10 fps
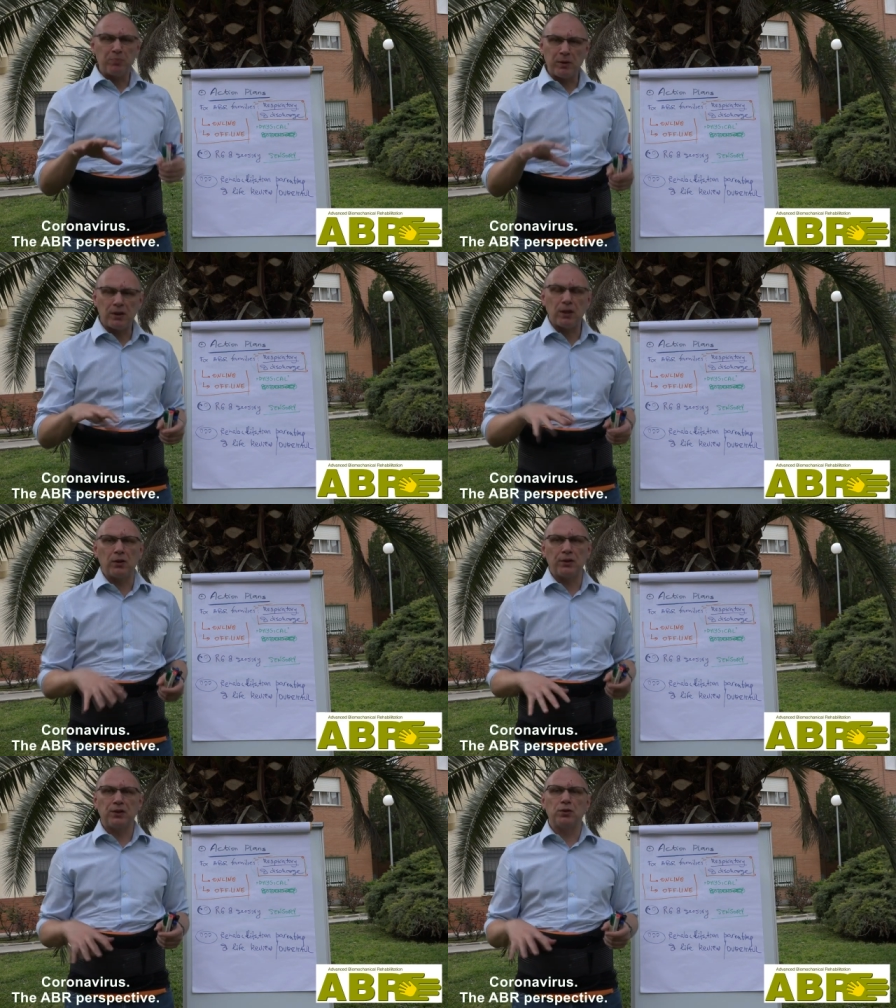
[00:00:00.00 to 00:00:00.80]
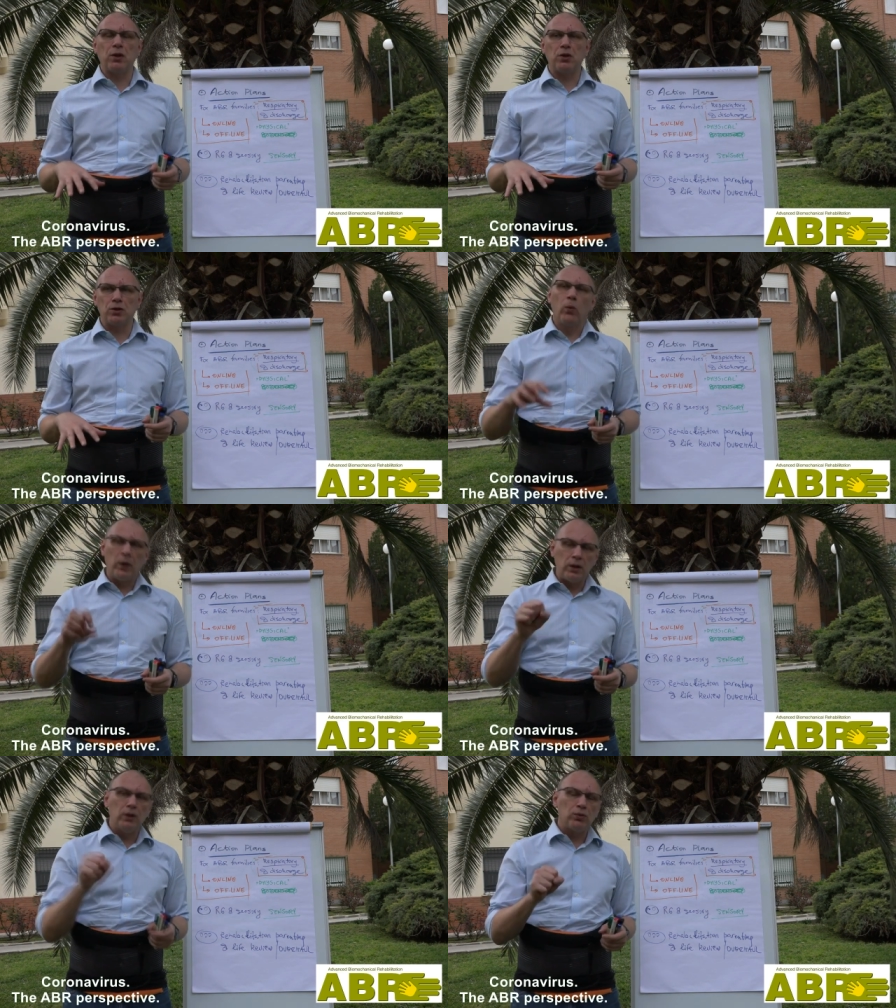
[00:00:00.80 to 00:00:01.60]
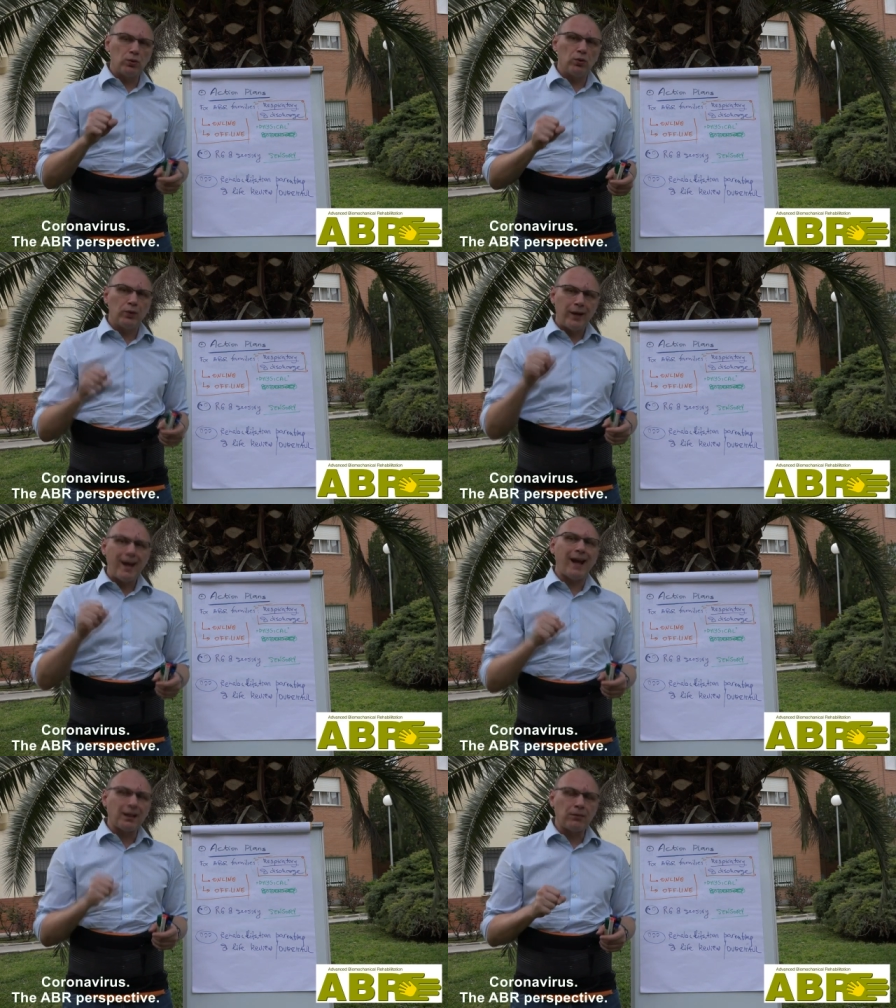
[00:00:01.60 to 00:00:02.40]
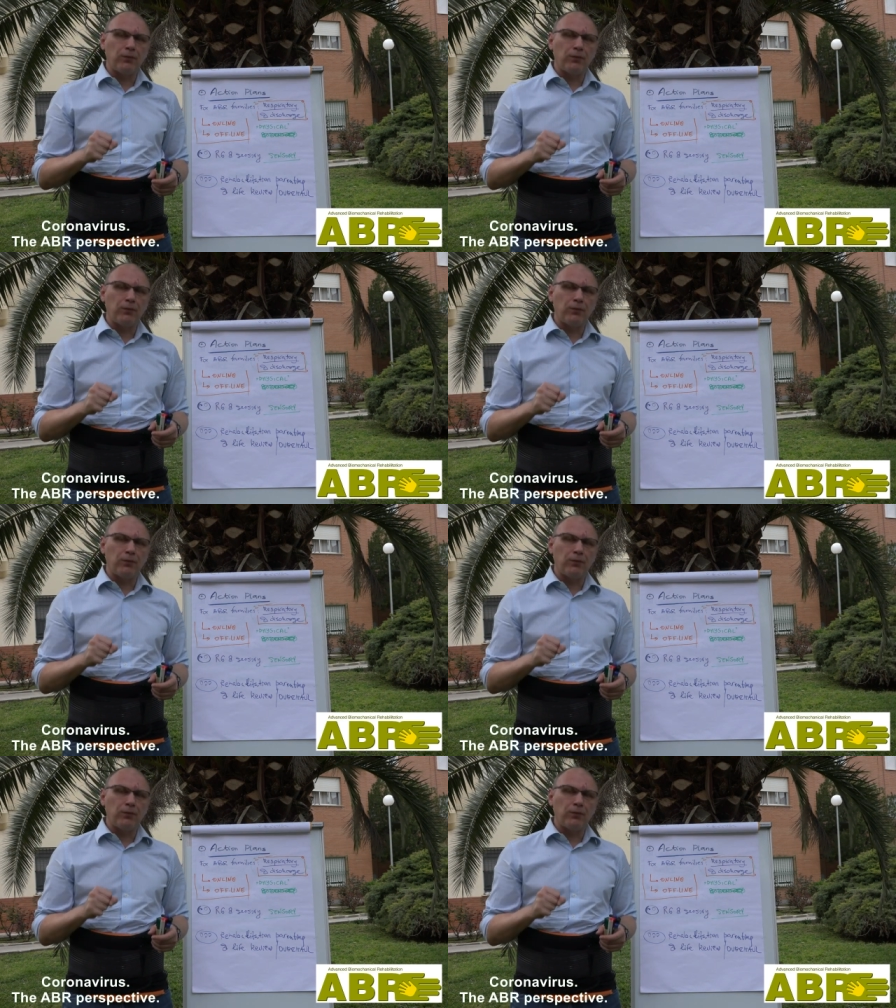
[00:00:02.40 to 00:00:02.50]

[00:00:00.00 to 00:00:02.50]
particular situation, we need to do the extra